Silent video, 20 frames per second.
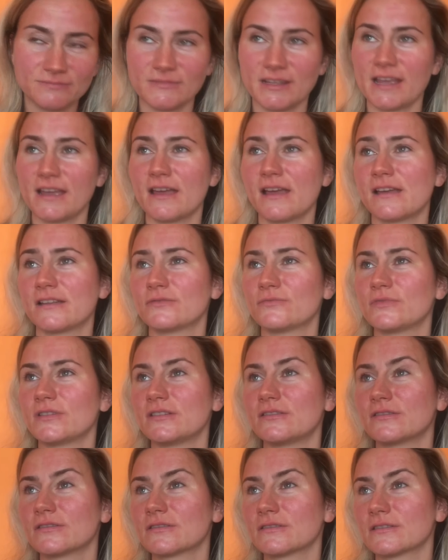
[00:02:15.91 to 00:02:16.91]
and
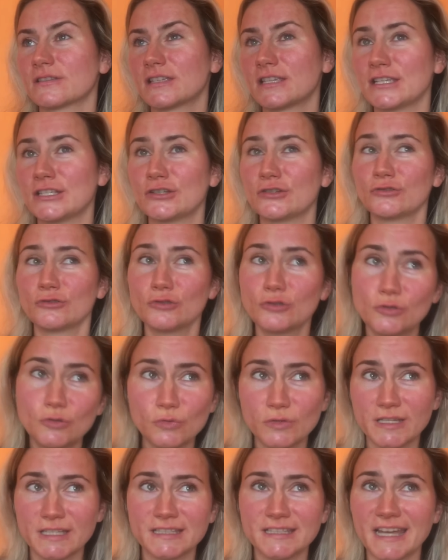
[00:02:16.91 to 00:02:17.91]
we're keen on
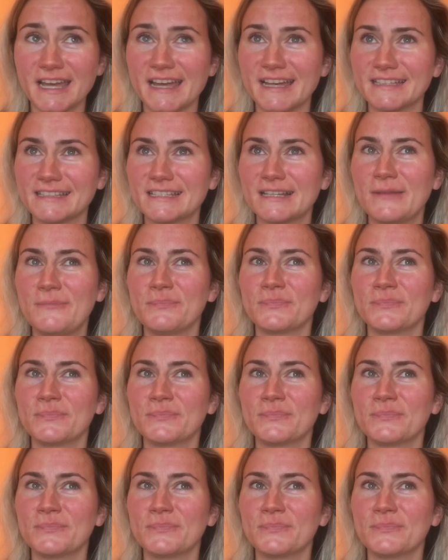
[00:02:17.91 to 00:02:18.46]
doing that.